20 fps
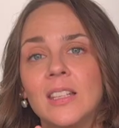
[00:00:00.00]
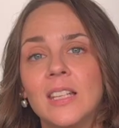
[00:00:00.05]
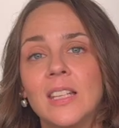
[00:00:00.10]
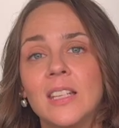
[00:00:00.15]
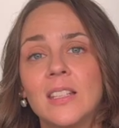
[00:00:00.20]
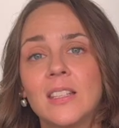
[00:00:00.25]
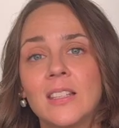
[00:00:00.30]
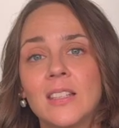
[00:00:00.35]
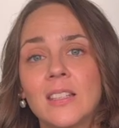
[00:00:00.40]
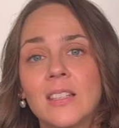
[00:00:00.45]

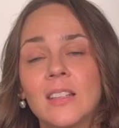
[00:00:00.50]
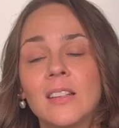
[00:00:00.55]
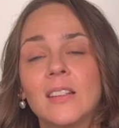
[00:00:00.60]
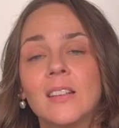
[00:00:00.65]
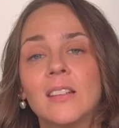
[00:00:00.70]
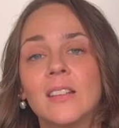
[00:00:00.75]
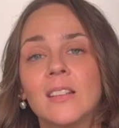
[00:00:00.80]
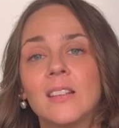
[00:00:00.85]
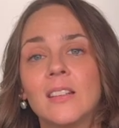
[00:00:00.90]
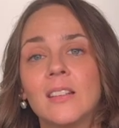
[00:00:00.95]
This
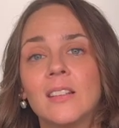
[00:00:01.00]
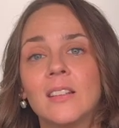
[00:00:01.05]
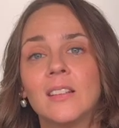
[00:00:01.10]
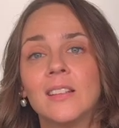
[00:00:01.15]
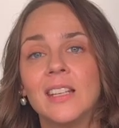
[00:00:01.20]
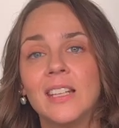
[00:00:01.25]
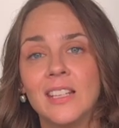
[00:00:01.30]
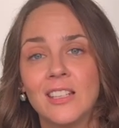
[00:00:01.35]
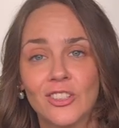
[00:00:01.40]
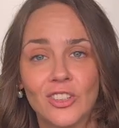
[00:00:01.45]

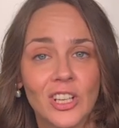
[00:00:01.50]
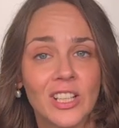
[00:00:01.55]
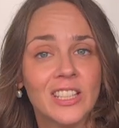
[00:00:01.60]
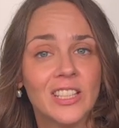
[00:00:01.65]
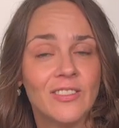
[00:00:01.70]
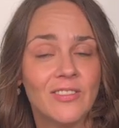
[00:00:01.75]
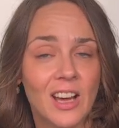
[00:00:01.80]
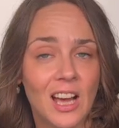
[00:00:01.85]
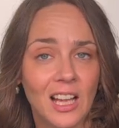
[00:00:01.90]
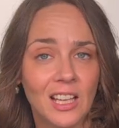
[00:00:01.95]

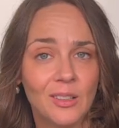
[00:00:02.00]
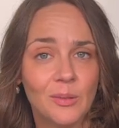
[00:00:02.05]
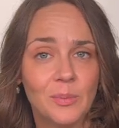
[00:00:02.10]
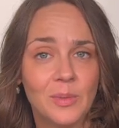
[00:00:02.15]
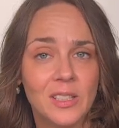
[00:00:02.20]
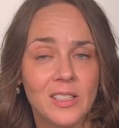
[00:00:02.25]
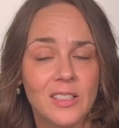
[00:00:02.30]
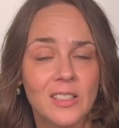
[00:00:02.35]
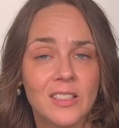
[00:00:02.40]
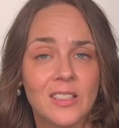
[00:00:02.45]
interactive
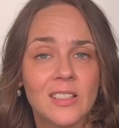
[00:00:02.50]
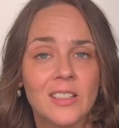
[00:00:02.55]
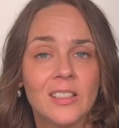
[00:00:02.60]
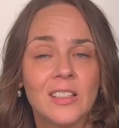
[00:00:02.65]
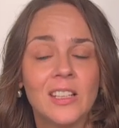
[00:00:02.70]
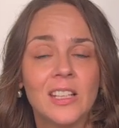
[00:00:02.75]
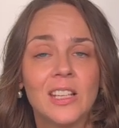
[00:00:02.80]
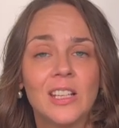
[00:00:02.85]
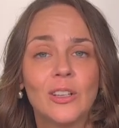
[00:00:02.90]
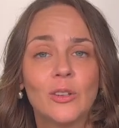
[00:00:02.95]
element
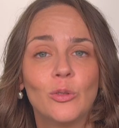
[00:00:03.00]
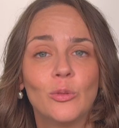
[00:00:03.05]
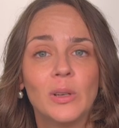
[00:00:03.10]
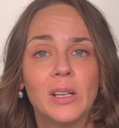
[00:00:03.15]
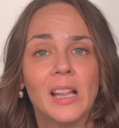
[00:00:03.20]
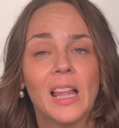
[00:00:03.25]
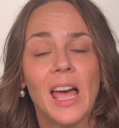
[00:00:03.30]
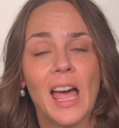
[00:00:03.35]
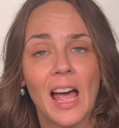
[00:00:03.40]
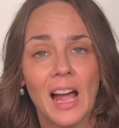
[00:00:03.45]

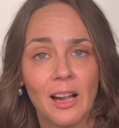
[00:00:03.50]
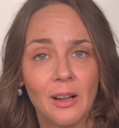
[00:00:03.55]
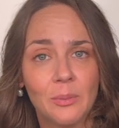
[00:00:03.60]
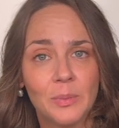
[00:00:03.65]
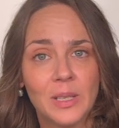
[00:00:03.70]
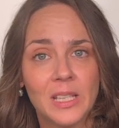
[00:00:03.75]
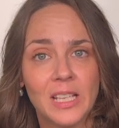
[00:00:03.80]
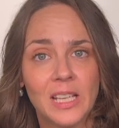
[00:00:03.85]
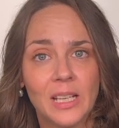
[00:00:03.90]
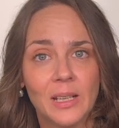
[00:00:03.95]
will
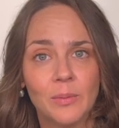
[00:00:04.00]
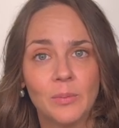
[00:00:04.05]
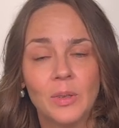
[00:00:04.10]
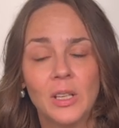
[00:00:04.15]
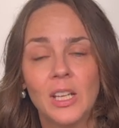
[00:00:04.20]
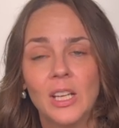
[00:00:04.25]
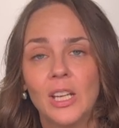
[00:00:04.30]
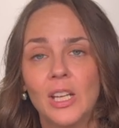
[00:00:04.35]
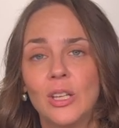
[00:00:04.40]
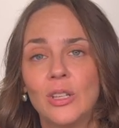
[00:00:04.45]
help them
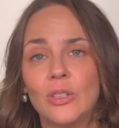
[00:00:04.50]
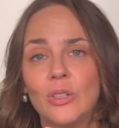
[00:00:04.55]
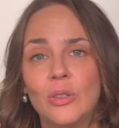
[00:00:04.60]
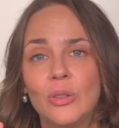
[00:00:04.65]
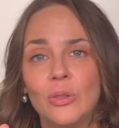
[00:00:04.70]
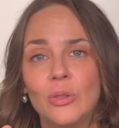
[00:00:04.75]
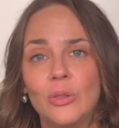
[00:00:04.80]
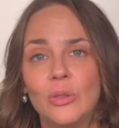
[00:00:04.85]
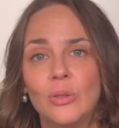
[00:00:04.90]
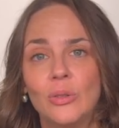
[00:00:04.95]

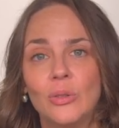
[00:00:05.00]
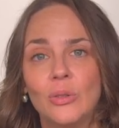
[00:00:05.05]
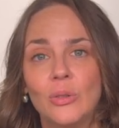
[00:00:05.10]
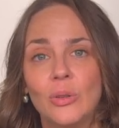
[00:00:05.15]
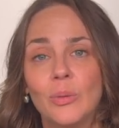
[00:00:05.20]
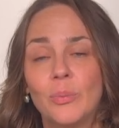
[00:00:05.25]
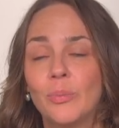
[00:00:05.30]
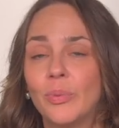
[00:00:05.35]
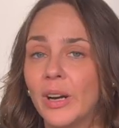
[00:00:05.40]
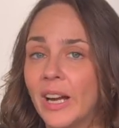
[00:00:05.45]
to
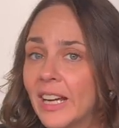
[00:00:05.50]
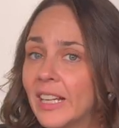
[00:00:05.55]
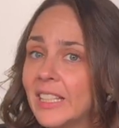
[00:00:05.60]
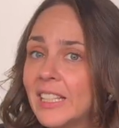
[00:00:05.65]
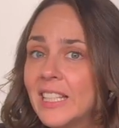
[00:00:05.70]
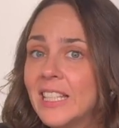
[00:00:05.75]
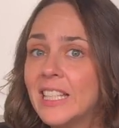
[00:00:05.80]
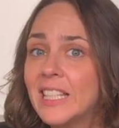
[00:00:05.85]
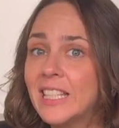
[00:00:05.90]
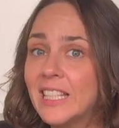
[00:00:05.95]

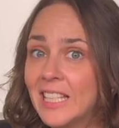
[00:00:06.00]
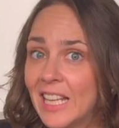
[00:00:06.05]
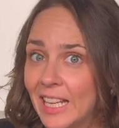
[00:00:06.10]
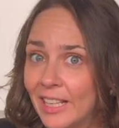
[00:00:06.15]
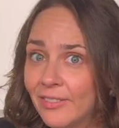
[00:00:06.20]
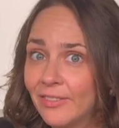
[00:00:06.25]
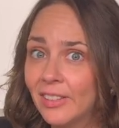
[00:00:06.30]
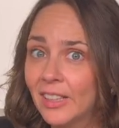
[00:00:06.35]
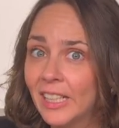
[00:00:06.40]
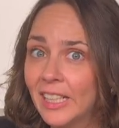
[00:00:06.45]
practice
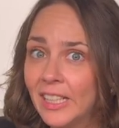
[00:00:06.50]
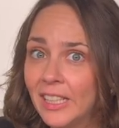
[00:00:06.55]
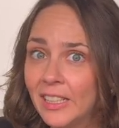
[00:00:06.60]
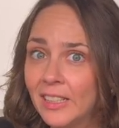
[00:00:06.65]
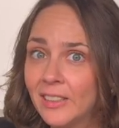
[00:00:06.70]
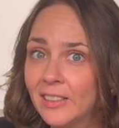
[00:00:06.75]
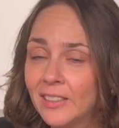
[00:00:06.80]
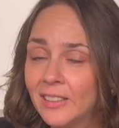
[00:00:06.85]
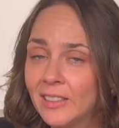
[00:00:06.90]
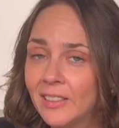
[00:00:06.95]

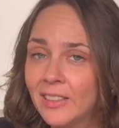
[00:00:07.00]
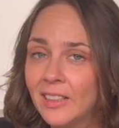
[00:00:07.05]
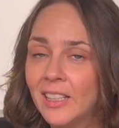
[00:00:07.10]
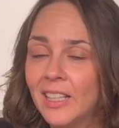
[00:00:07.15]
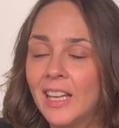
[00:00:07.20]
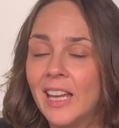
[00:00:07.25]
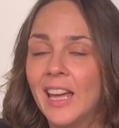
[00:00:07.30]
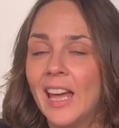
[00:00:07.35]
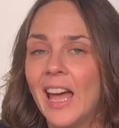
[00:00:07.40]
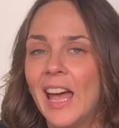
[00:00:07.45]
safely.
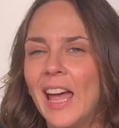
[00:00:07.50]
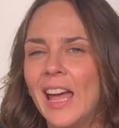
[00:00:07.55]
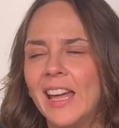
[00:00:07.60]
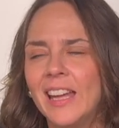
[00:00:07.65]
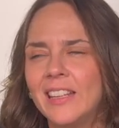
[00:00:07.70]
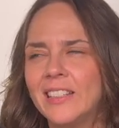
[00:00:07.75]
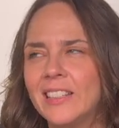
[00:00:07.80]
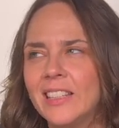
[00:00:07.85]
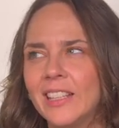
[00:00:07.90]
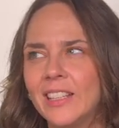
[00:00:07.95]

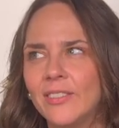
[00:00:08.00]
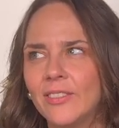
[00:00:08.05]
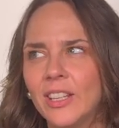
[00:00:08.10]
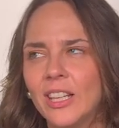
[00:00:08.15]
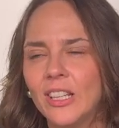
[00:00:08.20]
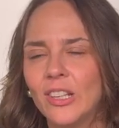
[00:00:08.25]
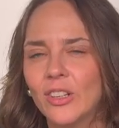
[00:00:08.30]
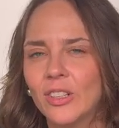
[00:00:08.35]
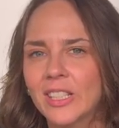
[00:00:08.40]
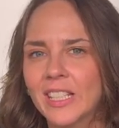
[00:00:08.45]
And if
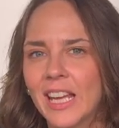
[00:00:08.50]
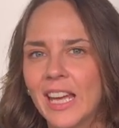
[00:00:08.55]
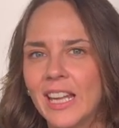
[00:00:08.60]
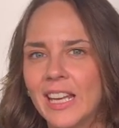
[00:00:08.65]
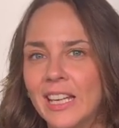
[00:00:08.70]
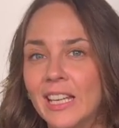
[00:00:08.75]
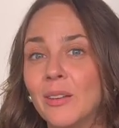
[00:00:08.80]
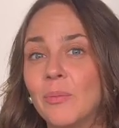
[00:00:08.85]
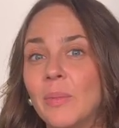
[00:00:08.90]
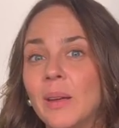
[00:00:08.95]
they don't get
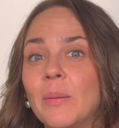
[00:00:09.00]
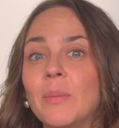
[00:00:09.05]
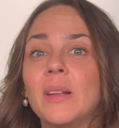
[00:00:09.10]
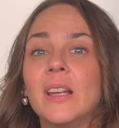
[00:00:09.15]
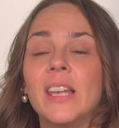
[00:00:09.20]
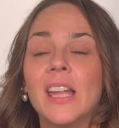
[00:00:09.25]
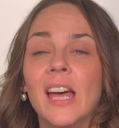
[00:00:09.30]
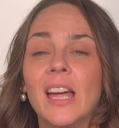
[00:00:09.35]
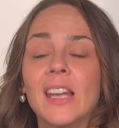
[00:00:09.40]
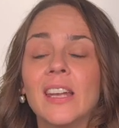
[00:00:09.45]
it, maybe
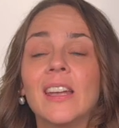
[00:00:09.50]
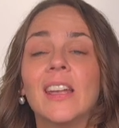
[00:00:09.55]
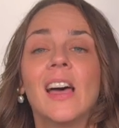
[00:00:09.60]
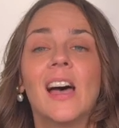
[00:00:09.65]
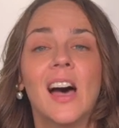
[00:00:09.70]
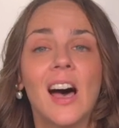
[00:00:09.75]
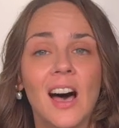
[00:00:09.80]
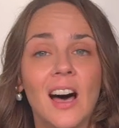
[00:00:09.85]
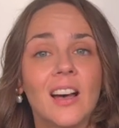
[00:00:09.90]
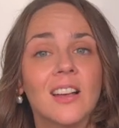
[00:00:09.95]
then
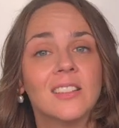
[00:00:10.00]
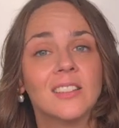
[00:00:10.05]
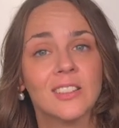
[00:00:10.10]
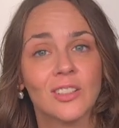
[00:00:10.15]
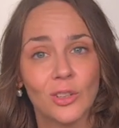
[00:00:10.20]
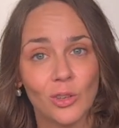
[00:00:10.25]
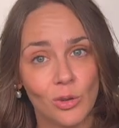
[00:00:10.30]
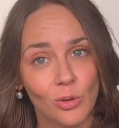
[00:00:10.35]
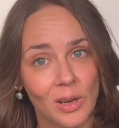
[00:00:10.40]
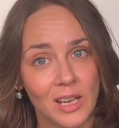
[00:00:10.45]

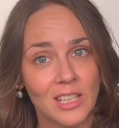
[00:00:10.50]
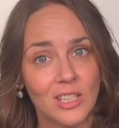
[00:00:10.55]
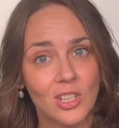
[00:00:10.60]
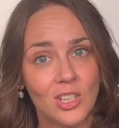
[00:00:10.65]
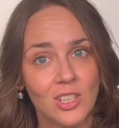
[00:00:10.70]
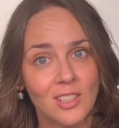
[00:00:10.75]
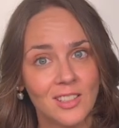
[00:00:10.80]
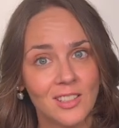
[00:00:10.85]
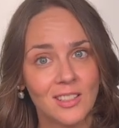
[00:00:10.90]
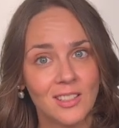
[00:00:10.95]
ask
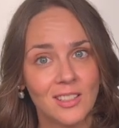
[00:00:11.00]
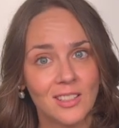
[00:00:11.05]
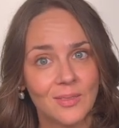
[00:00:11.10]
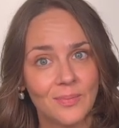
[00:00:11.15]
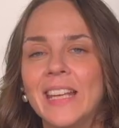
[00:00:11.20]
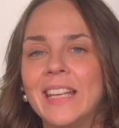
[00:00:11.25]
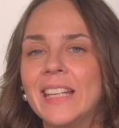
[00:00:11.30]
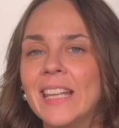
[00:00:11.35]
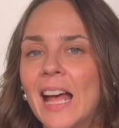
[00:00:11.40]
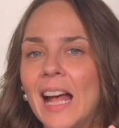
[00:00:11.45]
questions.
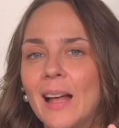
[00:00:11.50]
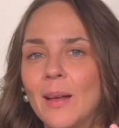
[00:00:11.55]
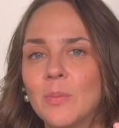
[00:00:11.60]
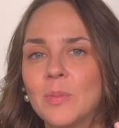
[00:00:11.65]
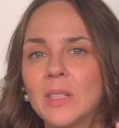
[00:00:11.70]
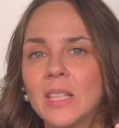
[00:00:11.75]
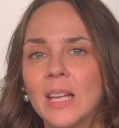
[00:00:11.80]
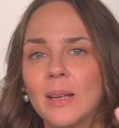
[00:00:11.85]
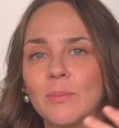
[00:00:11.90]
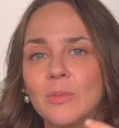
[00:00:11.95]
It
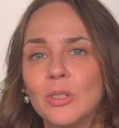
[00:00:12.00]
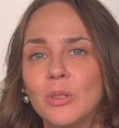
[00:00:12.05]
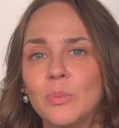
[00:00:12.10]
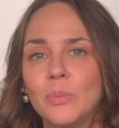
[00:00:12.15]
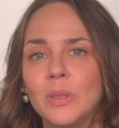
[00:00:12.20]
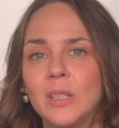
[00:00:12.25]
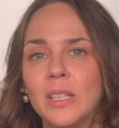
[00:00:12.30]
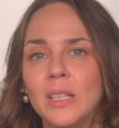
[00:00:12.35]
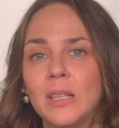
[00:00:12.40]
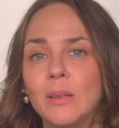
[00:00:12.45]
helps them to
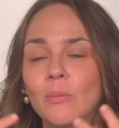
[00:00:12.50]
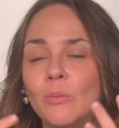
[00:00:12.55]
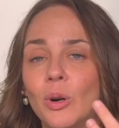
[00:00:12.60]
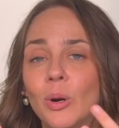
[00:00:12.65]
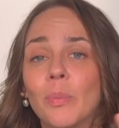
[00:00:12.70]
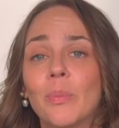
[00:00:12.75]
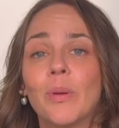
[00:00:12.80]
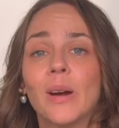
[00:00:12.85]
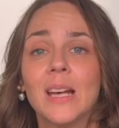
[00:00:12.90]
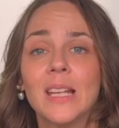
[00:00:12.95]
be more
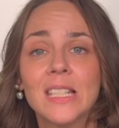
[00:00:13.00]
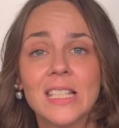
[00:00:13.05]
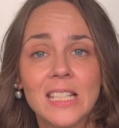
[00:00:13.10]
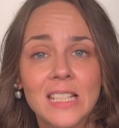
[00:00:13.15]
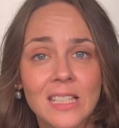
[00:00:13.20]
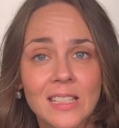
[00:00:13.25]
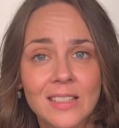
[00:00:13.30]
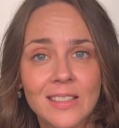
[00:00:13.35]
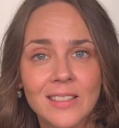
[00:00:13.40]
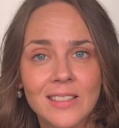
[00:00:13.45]

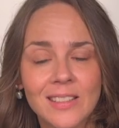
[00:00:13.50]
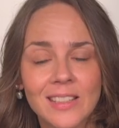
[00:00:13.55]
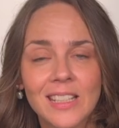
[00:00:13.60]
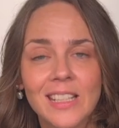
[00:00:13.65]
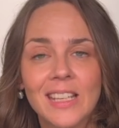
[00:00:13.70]
present